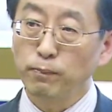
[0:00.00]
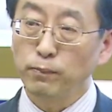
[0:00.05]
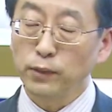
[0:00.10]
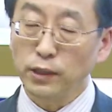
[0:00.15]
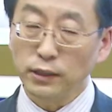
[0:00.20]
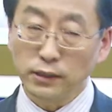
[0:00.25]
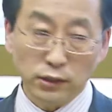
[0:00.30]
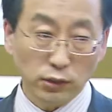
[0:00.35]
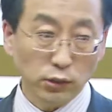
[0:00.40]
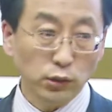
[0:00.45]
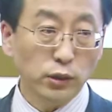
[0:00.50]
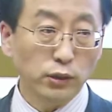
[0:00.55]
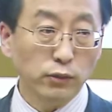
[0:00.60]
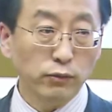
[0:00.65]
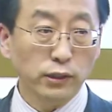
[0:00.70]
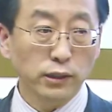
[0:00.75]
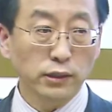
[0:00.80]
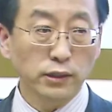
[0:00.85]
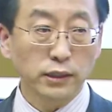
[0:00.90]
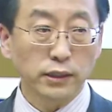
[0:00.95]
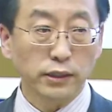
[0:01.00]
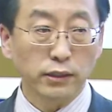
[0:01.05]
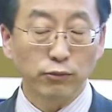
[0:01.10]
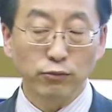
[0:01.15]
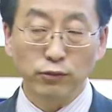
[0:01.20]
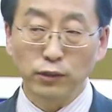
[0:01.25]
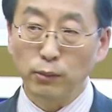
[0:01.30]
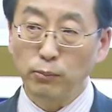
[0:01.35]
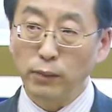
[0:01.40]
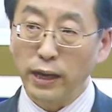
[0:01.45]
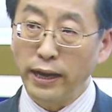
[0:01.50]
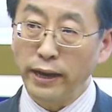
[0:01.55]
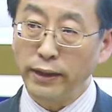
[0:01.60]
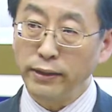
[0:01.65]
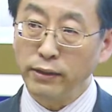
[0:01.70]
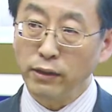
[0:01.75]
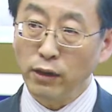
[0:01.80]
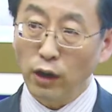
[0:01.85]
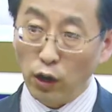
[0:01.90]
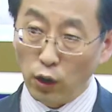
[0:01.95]
this university from
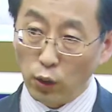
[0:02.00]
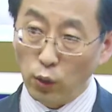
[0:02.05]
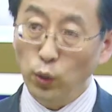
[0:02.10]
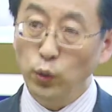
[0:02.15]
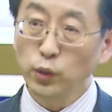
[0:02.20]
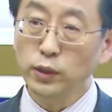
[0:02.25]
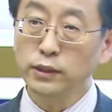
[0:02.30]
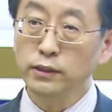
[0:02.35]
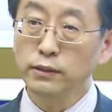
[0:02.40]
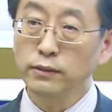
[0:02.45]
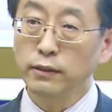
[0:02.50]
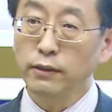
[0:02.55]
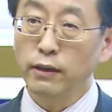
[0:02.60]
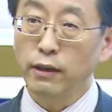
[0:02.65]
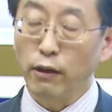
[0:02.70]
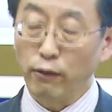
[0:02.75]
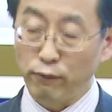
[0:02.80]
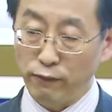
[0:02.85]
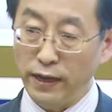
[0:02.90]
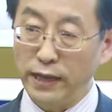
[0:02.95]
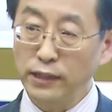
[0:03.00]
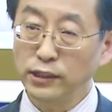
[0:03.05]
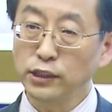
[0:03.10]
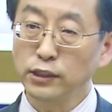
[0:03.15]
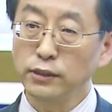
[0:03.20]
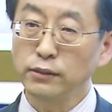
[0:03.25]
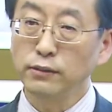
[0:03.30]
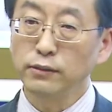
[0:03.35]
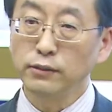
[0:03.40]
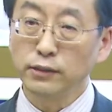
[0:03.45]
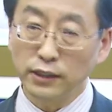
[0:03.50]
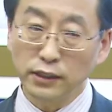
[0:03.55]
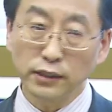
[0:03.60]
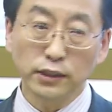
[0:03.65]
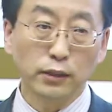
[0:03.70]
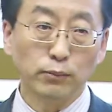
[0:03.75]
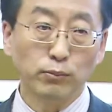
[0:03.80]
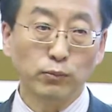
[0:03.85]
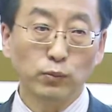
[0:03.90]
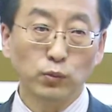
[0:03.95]
an old-fashioned
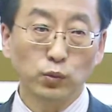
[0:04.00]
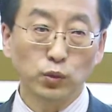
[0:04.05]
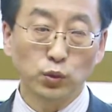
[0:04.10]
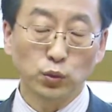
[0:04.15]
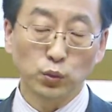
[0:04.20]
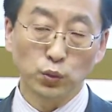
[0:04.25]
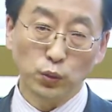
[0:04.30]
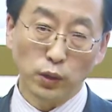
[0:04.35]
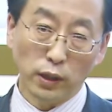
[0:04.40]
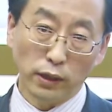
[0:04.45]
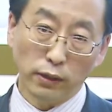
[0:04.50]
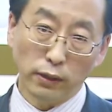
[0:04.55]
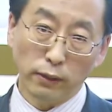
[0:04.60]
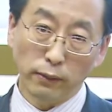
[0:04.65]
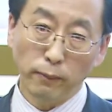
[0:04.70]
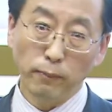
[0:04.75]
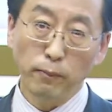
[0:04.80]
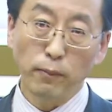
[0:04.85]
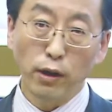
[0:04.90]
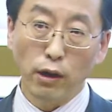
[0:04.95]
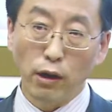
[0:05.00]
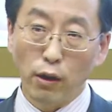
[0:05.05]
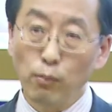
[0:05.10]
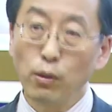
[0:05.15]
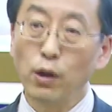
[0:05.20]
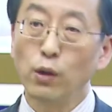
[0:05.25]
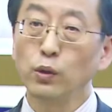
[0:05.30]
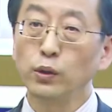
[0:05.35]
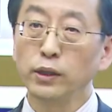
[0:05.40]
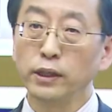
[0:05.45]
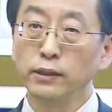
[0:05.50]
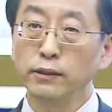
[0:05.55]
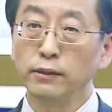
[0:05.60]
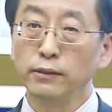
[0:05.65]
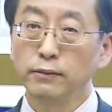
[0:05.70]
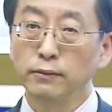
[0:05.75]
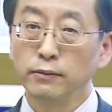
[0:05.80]
system to a modern,